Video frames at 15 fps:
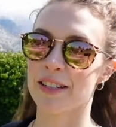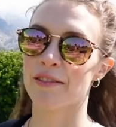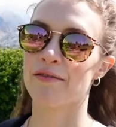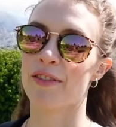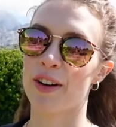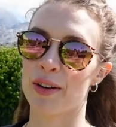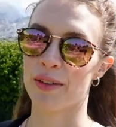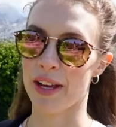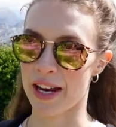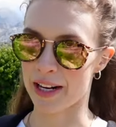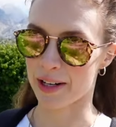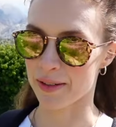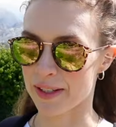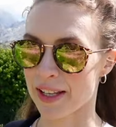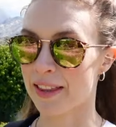don't follow the
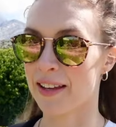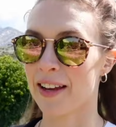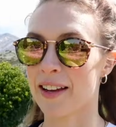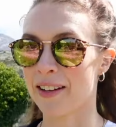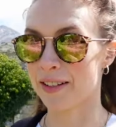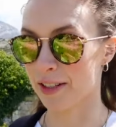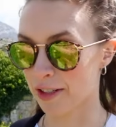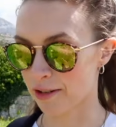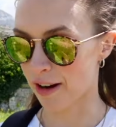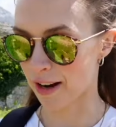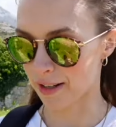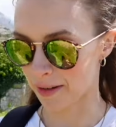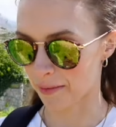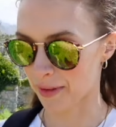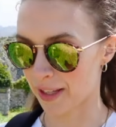arrows. I think I got
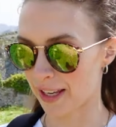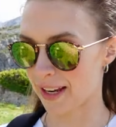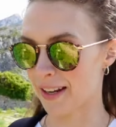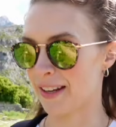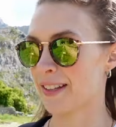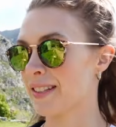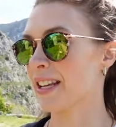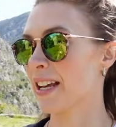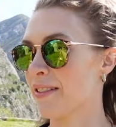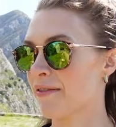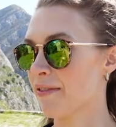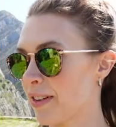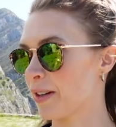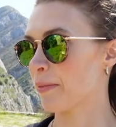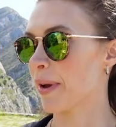distracted with Guinness and
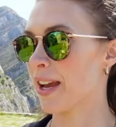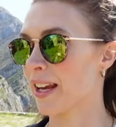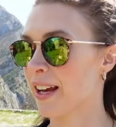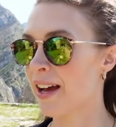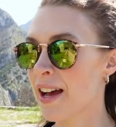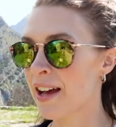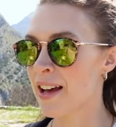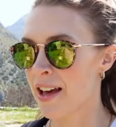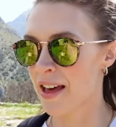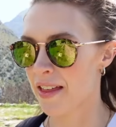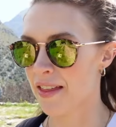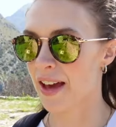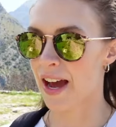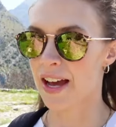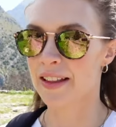filming,
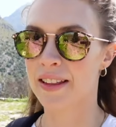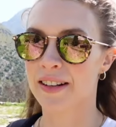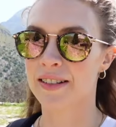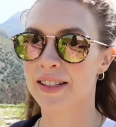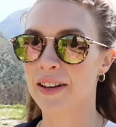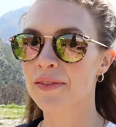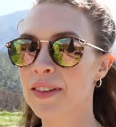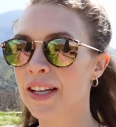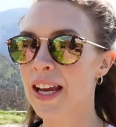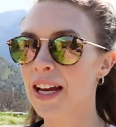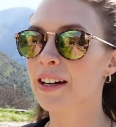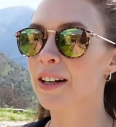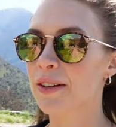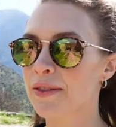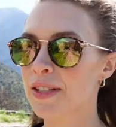that there's definitely
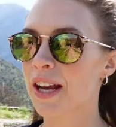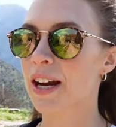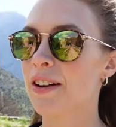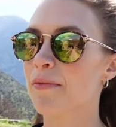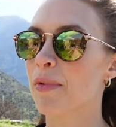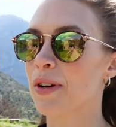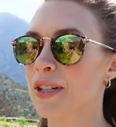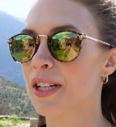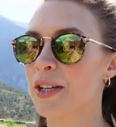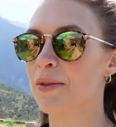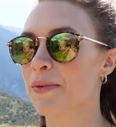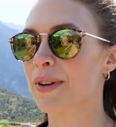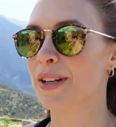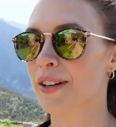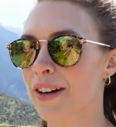arrows kind of pointing
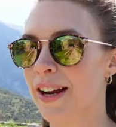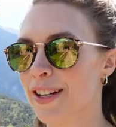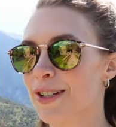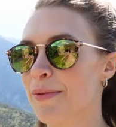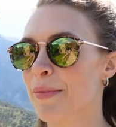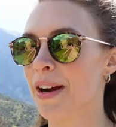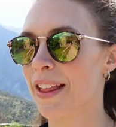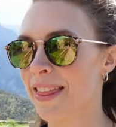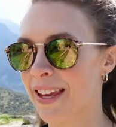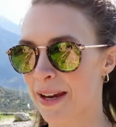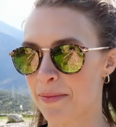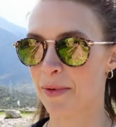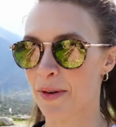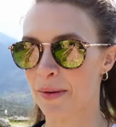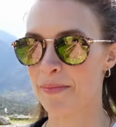in one direction, but I think
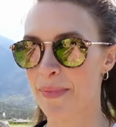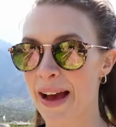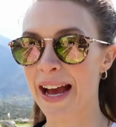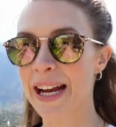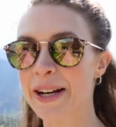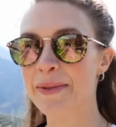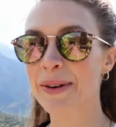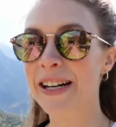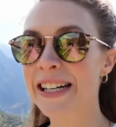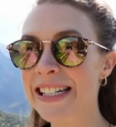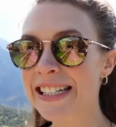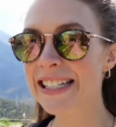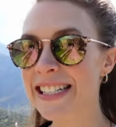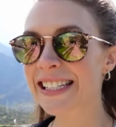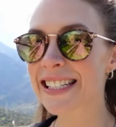I'm going
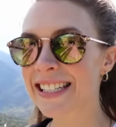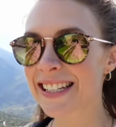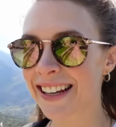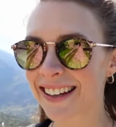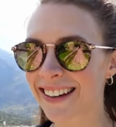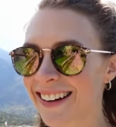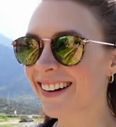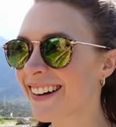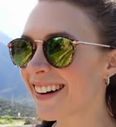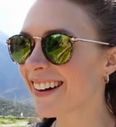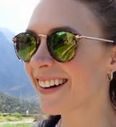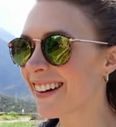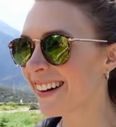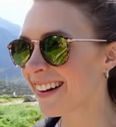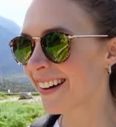backwards.
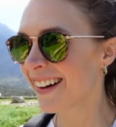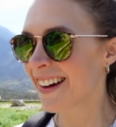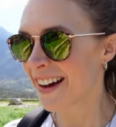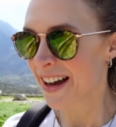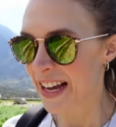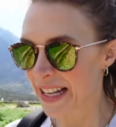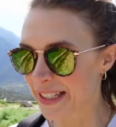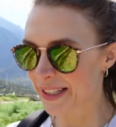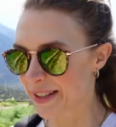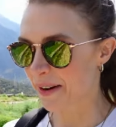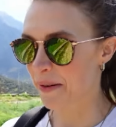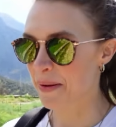So